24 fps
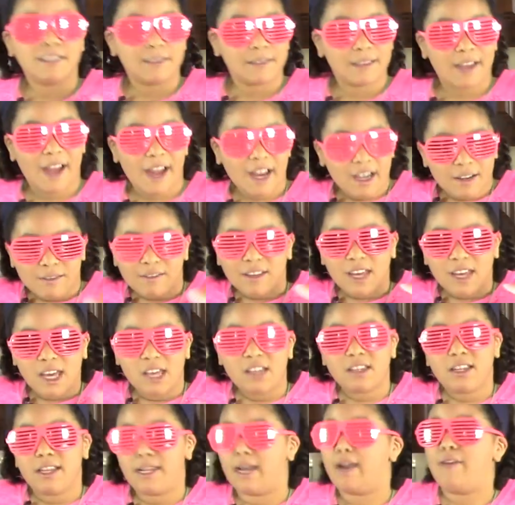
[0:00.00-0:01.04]
kind of cake
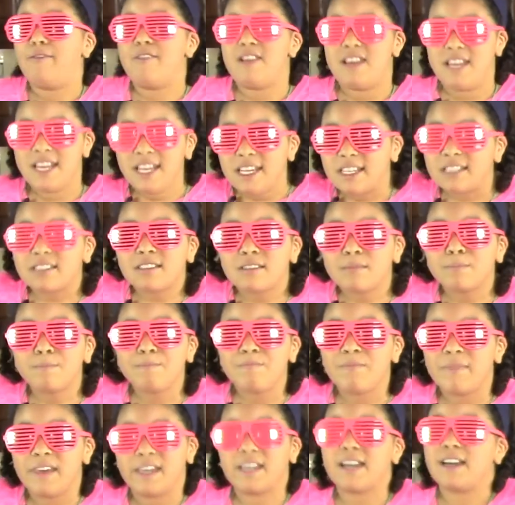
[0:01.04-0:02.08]
that I would eat
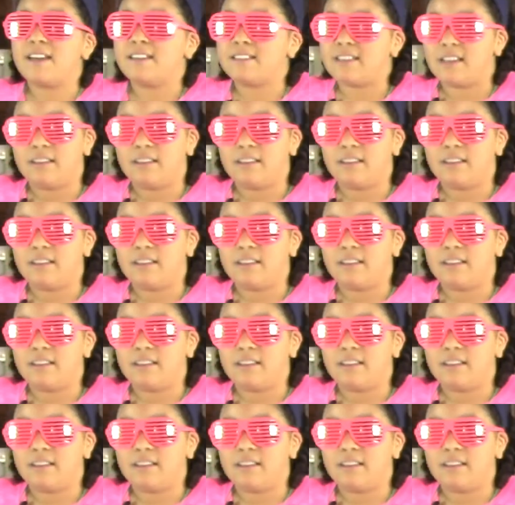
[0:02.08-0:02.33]
because